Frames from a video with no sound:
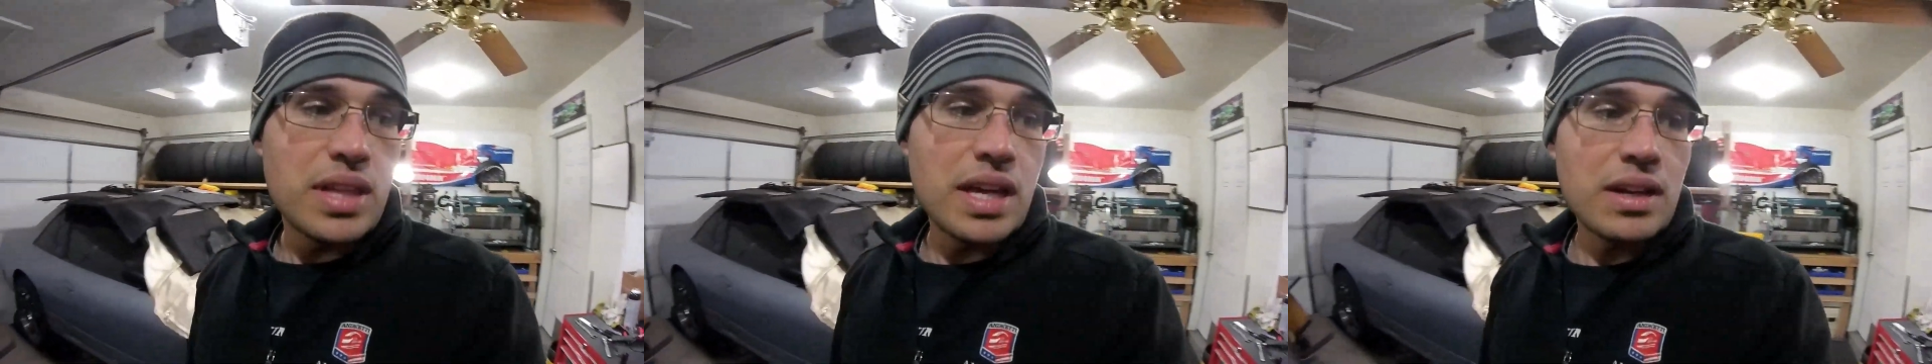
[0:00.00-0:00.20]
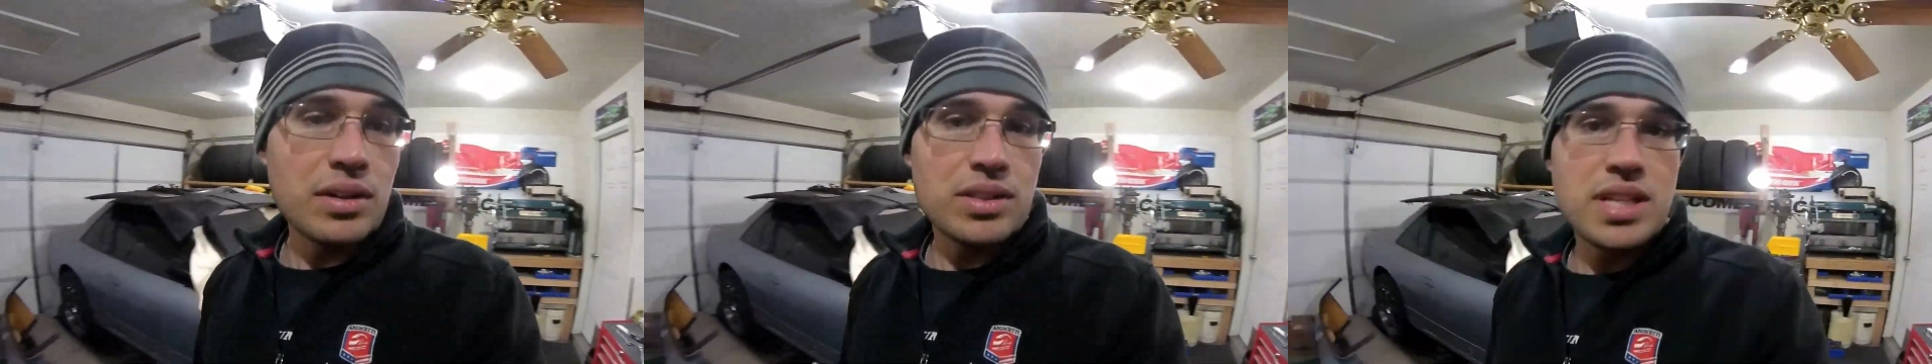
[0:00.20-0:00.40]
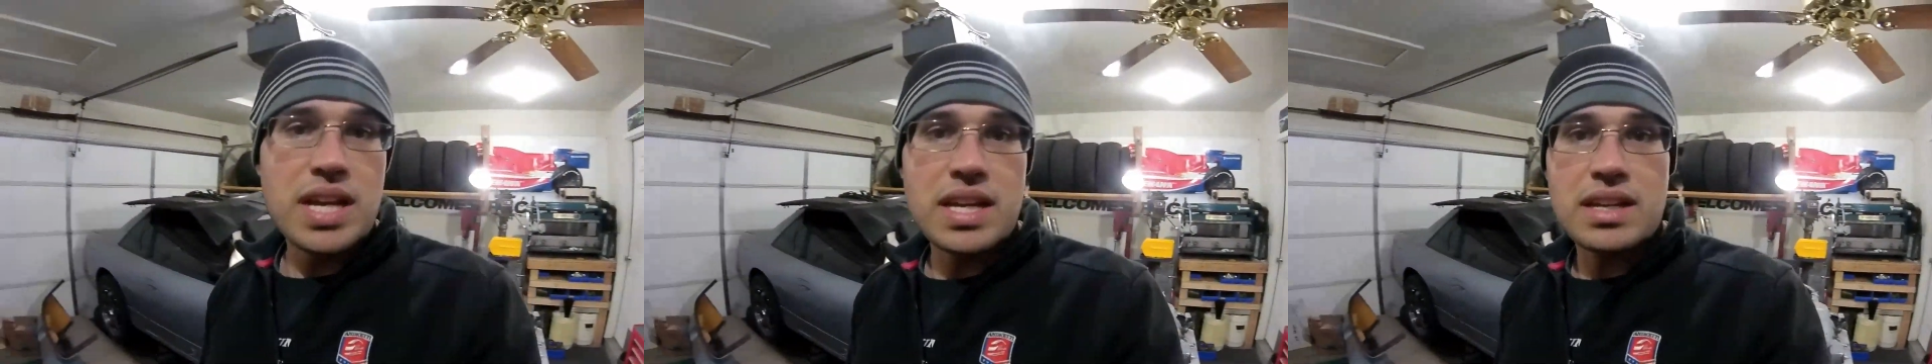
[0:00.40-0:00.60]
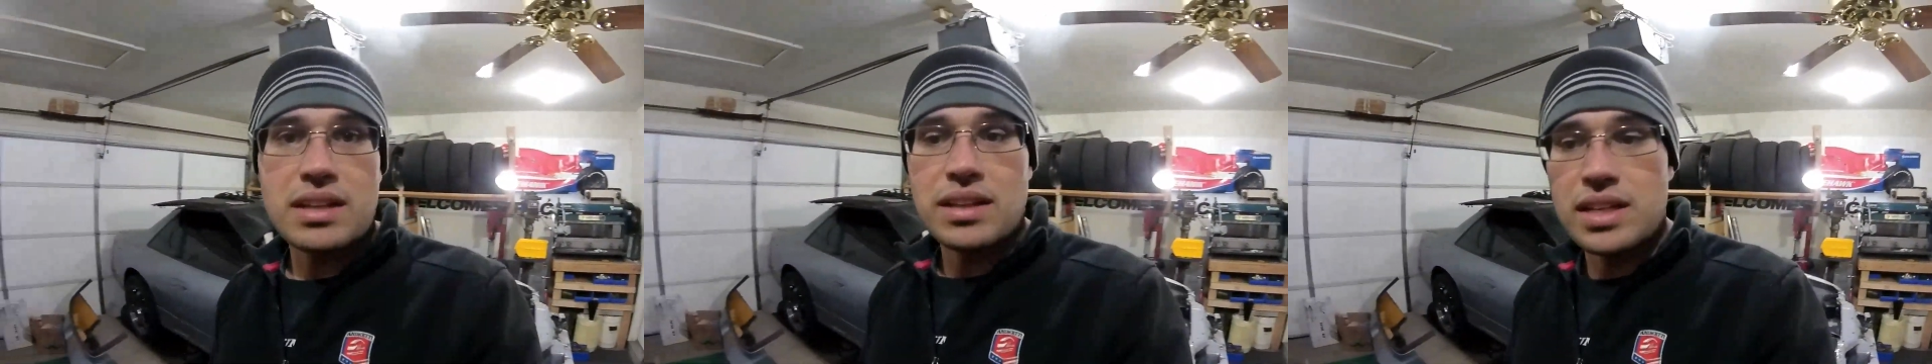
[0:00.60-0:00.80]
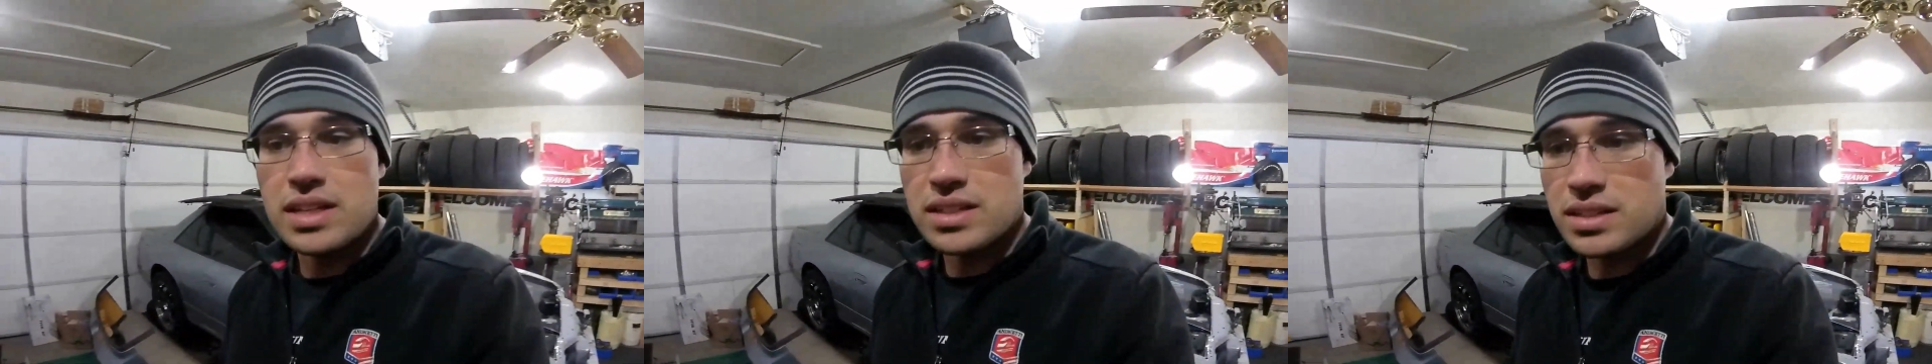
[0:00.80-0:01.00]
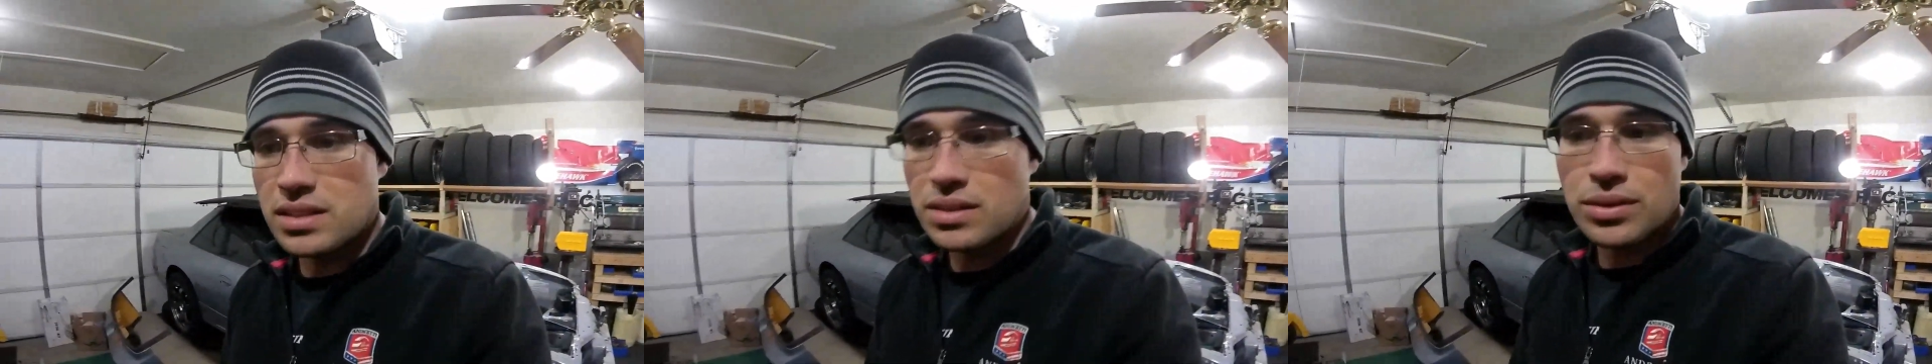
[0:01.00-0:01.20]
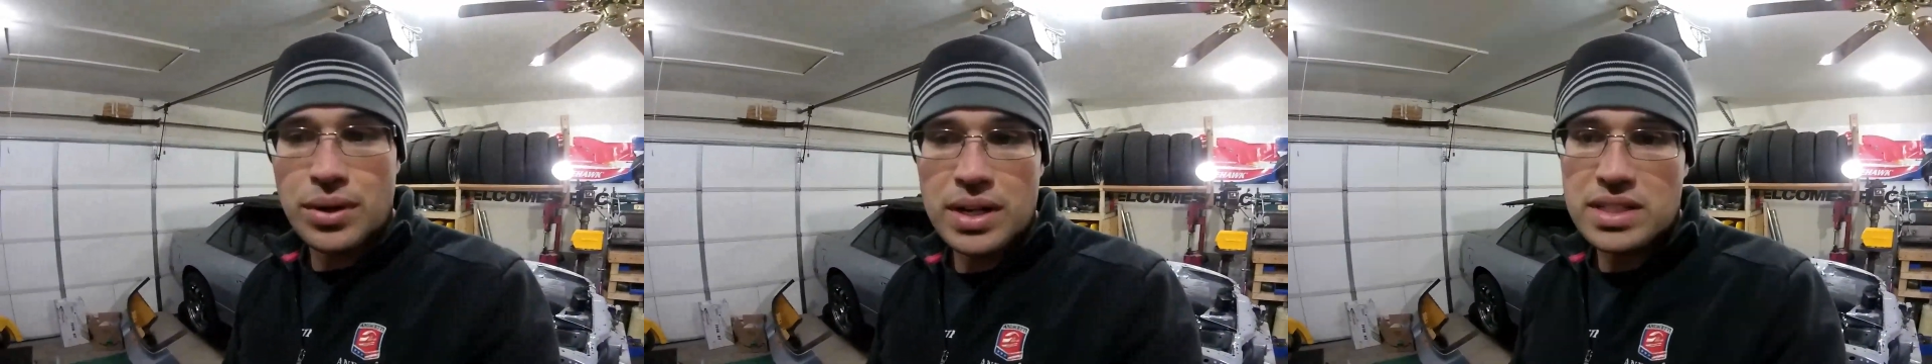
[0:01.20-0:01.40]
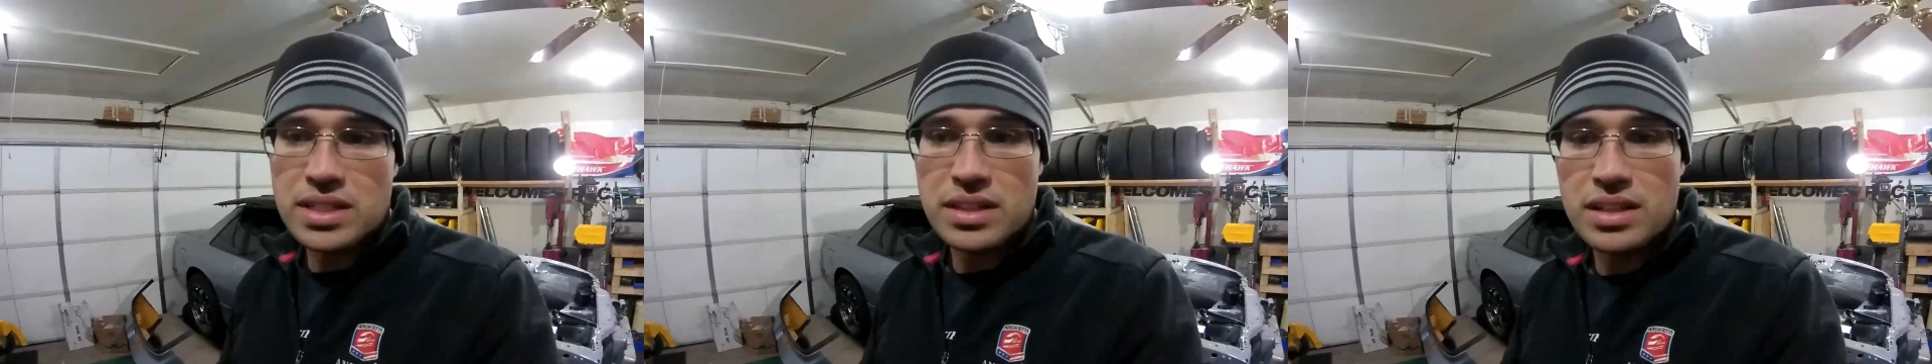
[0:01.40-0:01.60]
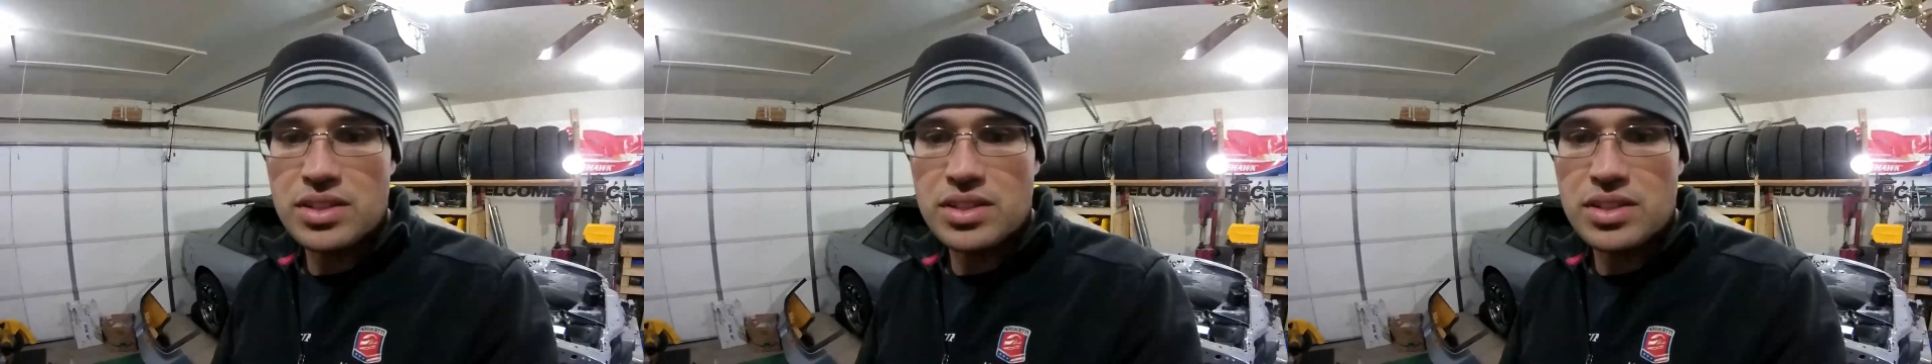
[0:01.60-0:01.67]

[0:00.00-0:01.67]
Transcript: That'll take at least the rest of